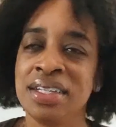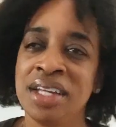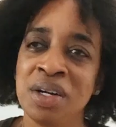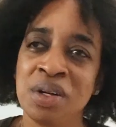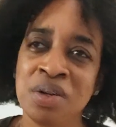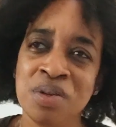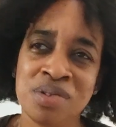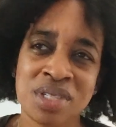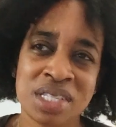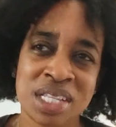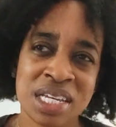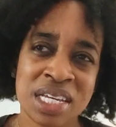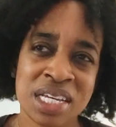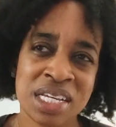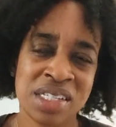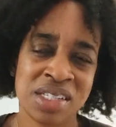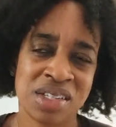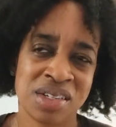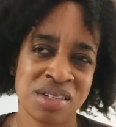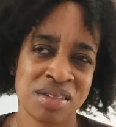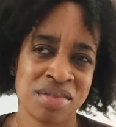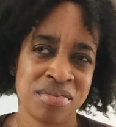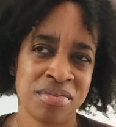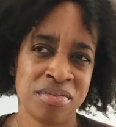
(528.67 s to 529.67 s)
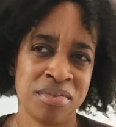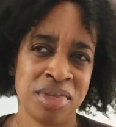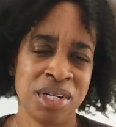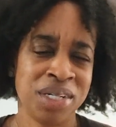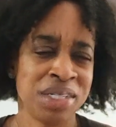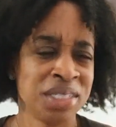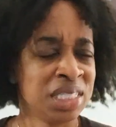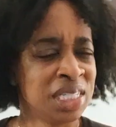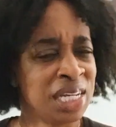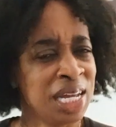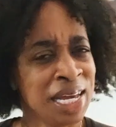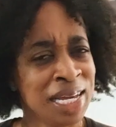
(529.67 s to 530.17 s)
those things
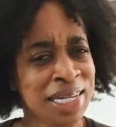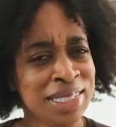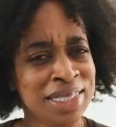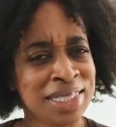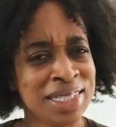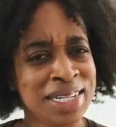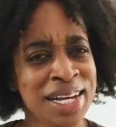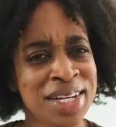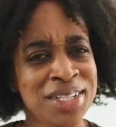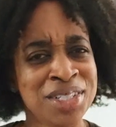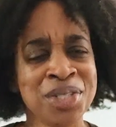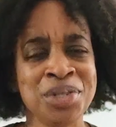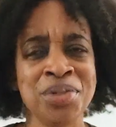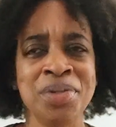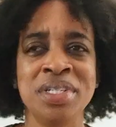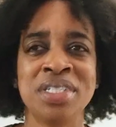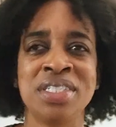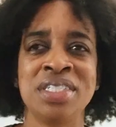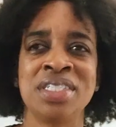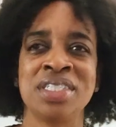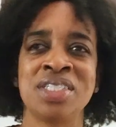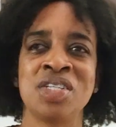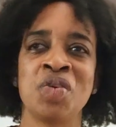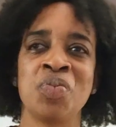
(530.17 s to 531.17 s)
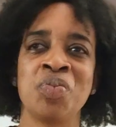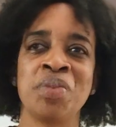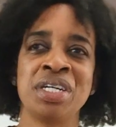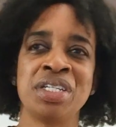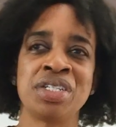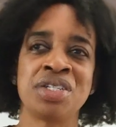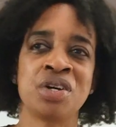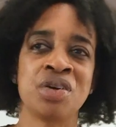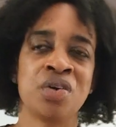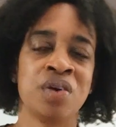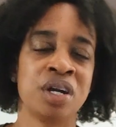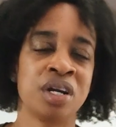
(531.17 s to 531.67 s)
are changing now too. It's just so
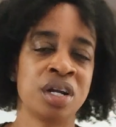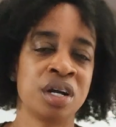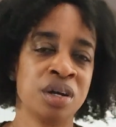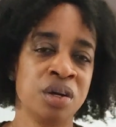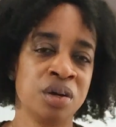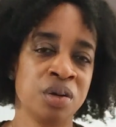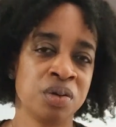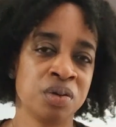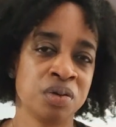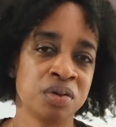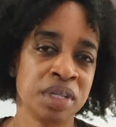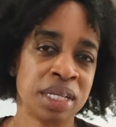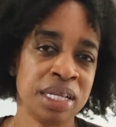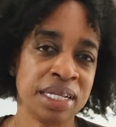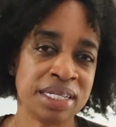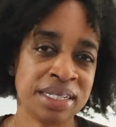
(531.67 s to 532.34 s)
much going on